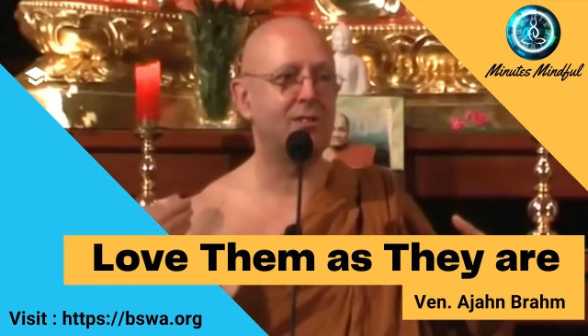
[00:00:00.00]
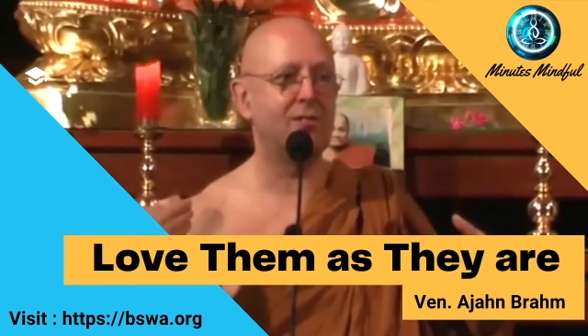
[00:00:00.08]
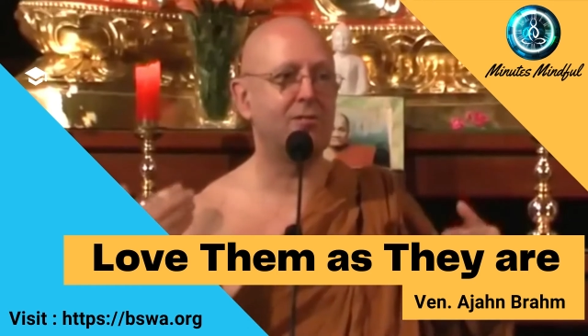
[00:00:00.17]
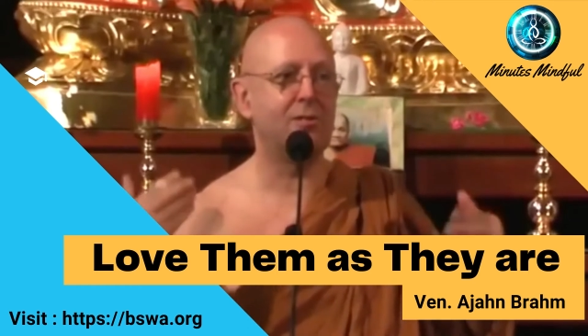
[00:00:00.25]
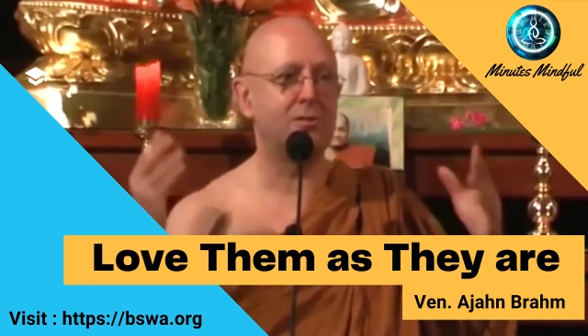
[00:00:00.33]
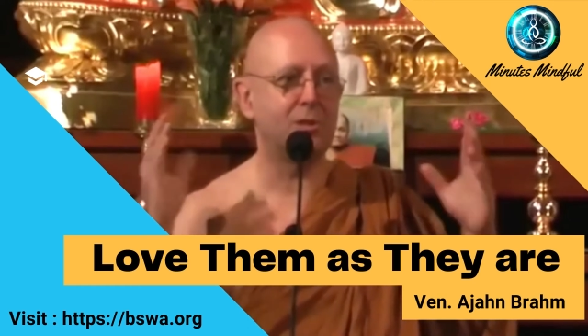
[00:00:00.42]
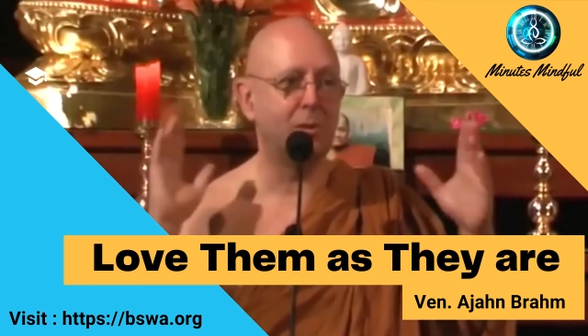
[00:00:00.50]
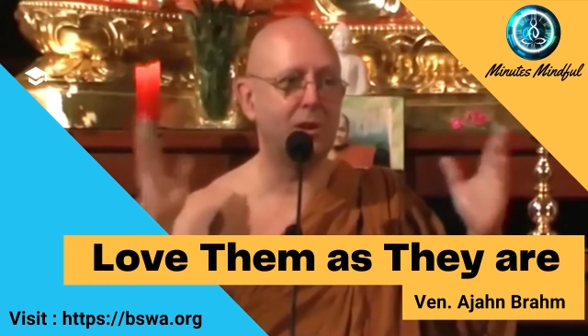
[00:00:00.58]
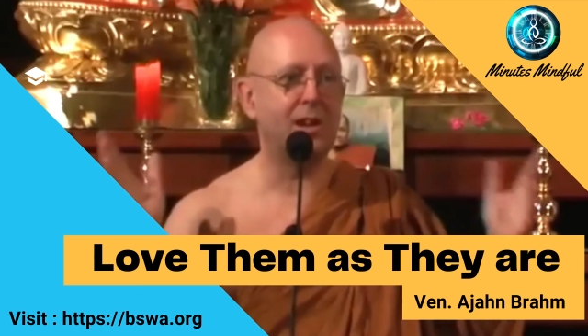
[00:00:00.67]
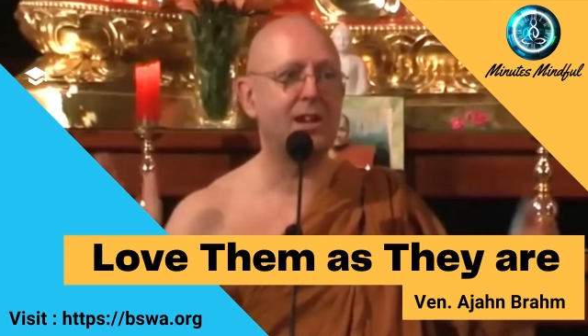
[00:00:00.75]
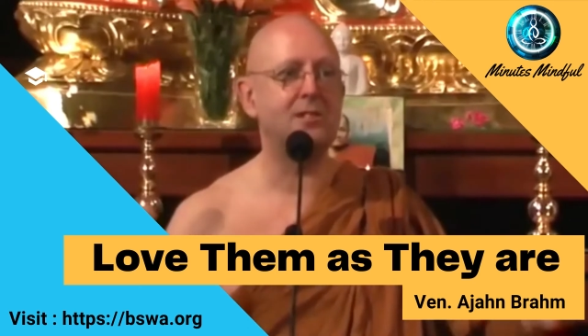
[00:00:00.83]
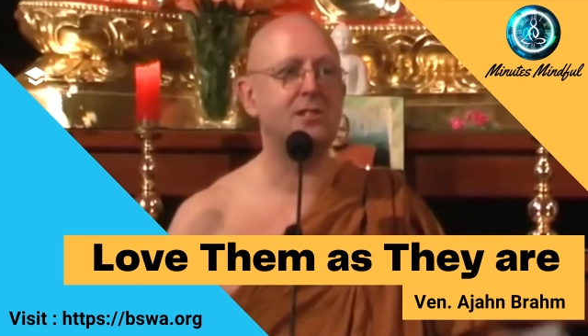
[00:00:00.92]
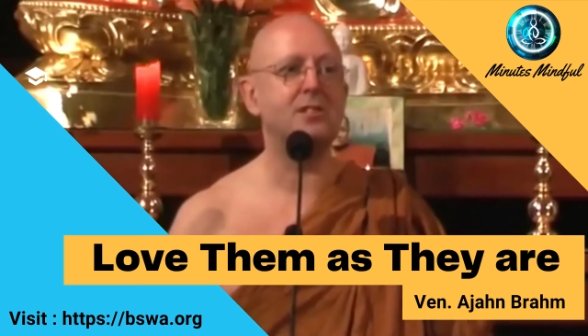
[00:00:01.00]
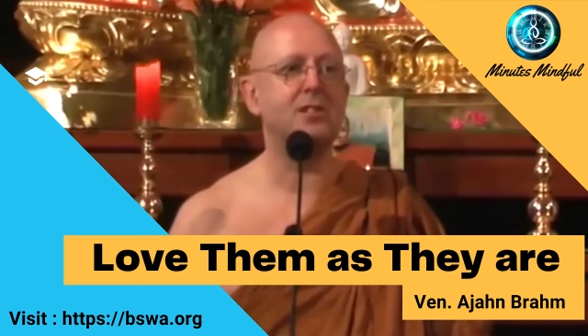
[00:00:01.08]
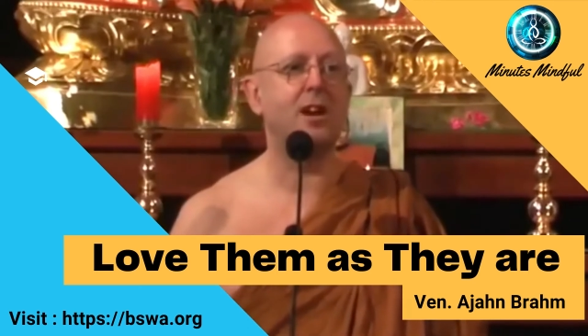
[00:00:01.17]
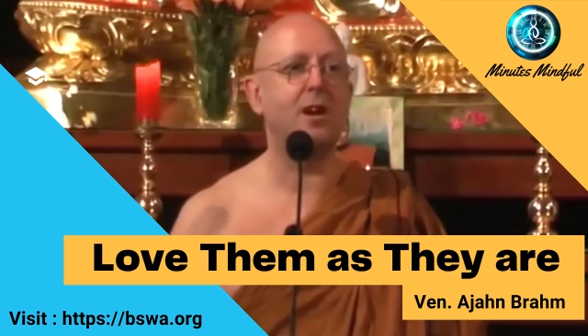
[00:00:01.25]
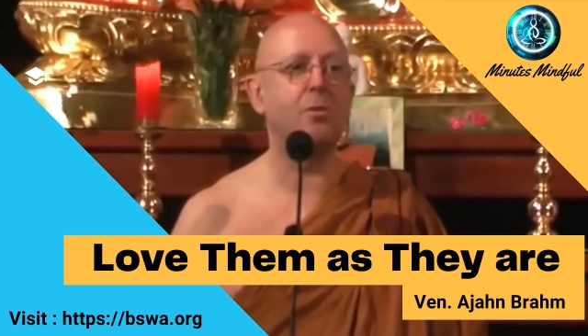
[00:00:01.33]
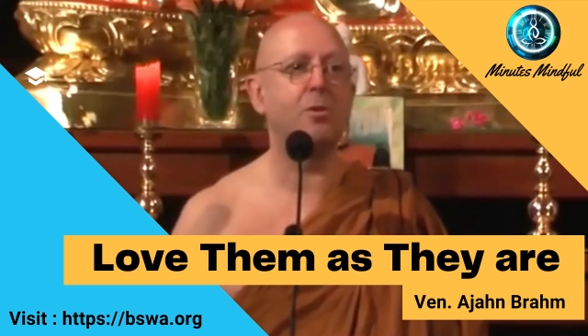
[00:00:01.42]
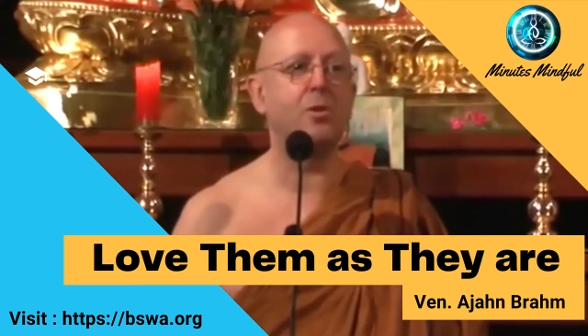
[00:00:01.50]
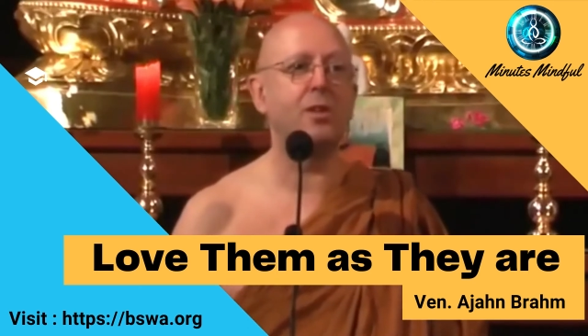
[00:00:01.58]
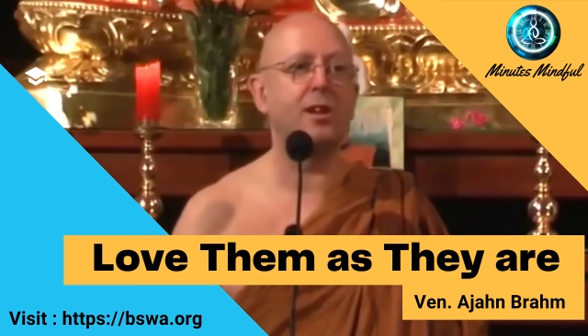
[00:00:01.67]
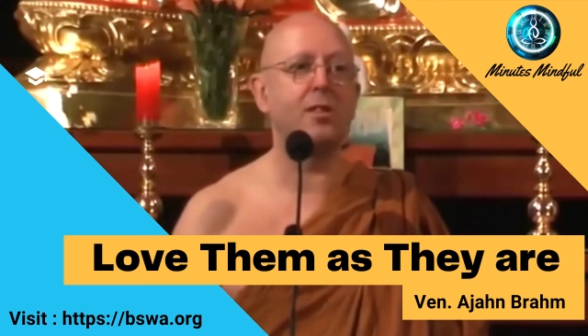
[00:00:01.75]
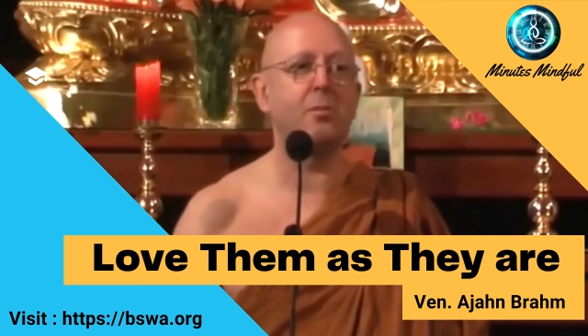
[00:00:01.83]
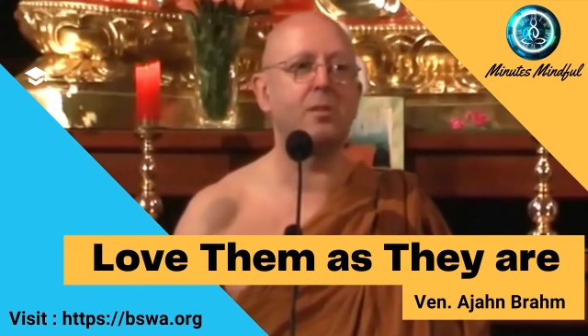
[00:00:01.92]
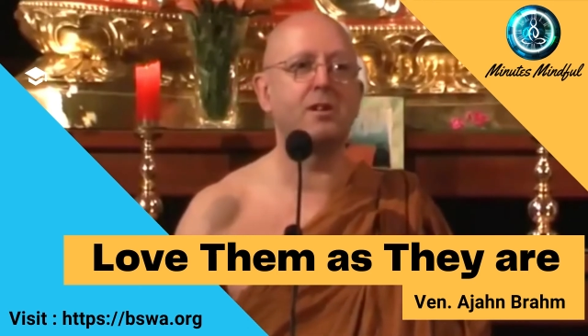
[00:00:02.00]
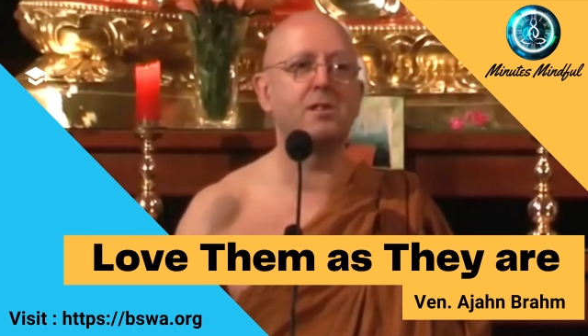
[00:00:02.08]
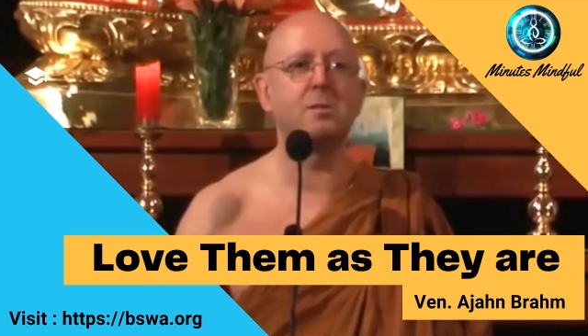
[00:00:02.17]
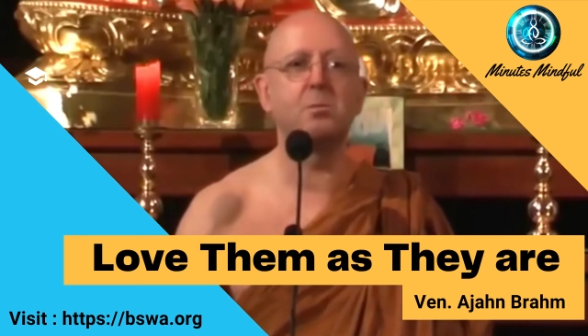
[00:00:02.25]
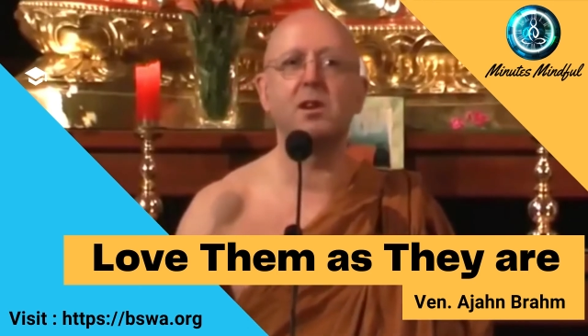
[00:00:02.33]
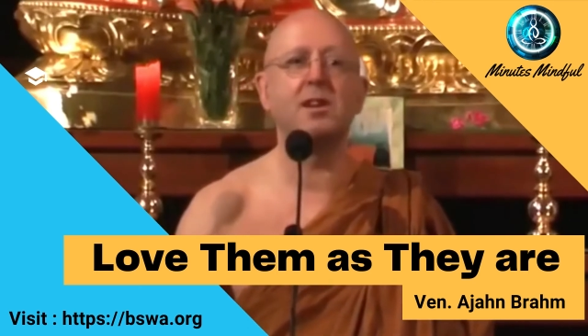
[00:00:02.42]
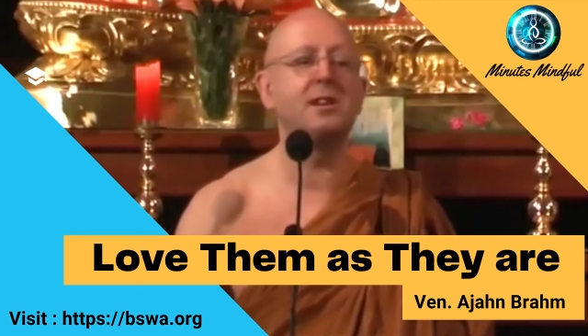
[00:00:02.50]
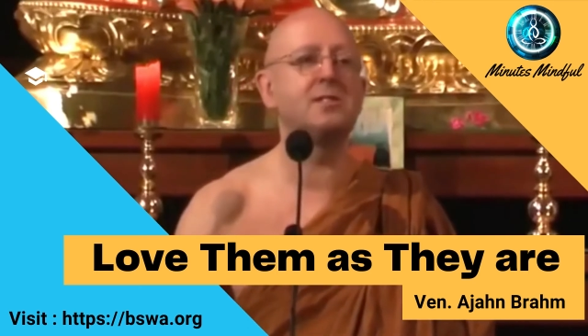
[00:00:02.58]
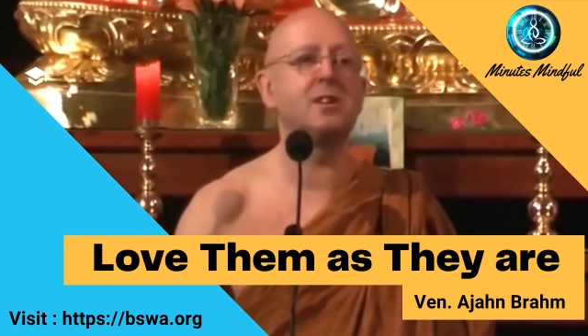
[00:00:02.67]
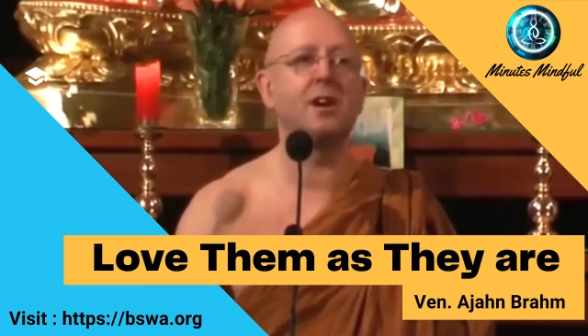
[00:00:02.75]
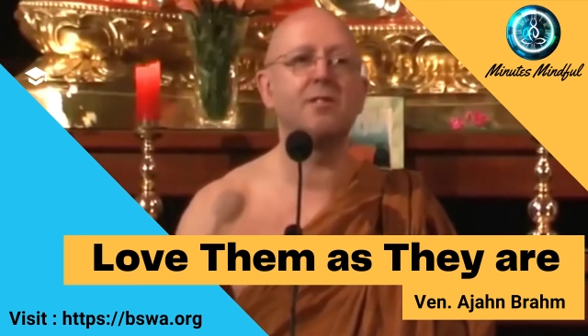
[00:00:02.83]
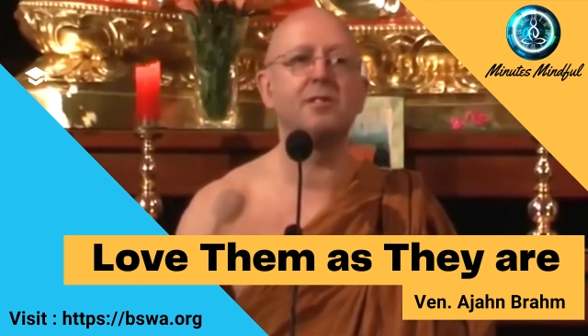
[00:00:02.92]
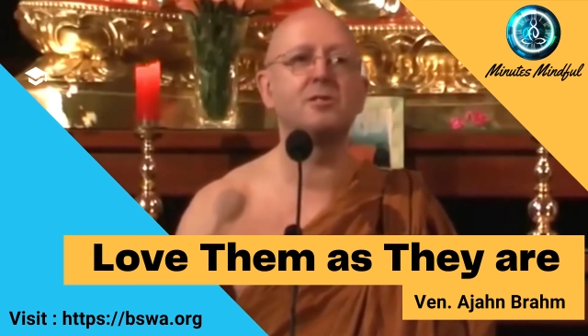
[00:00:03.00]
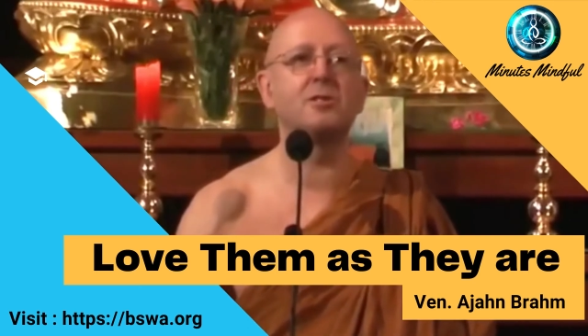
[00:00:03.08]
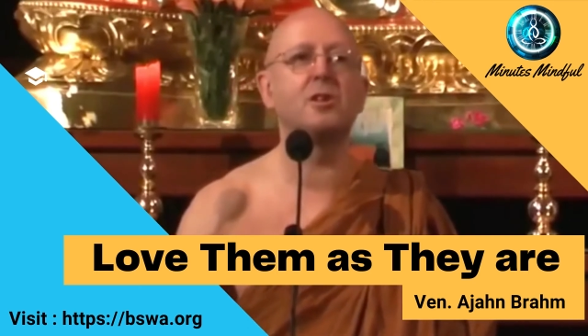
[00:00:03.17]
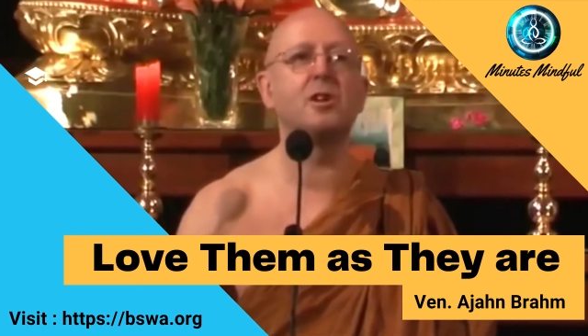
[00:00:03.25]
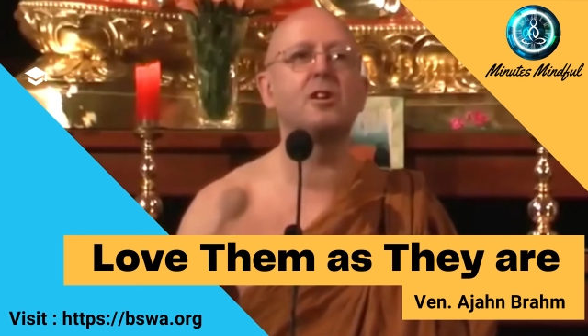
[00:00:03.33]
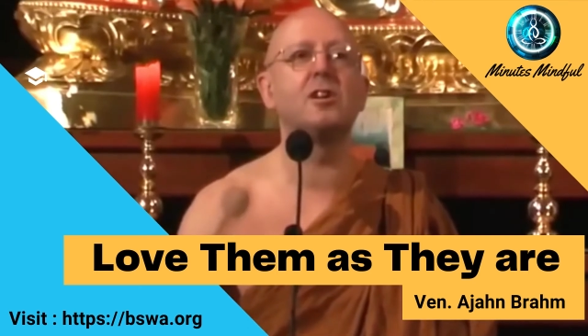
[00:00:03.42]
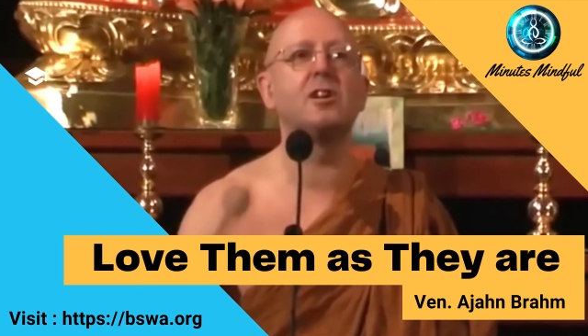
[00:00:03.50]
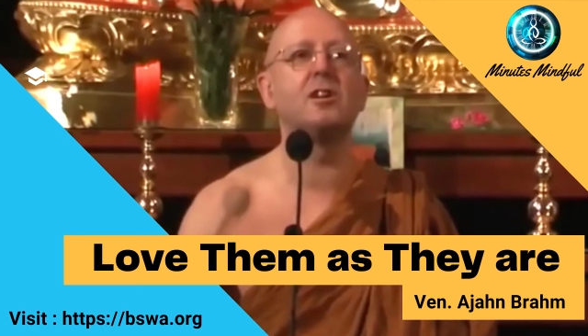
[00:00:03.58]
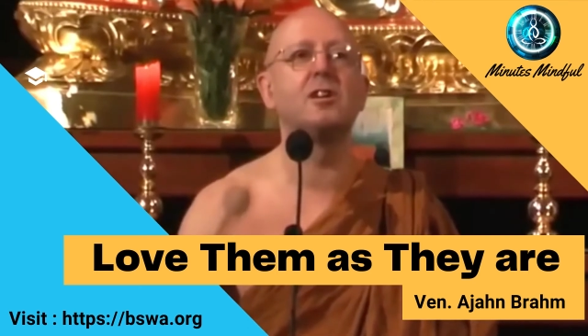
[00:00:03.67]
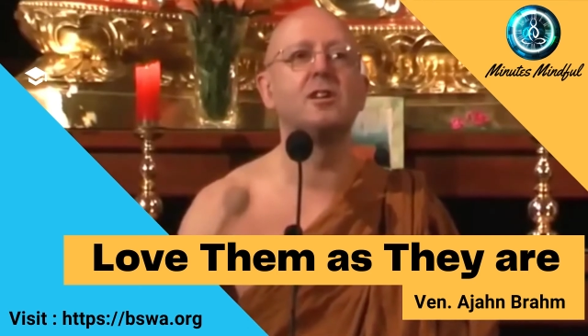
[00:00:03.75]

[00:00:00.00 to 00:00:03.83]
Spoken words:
through so he could actually chant with all the other monks. But in this life, he just couldn't learn it.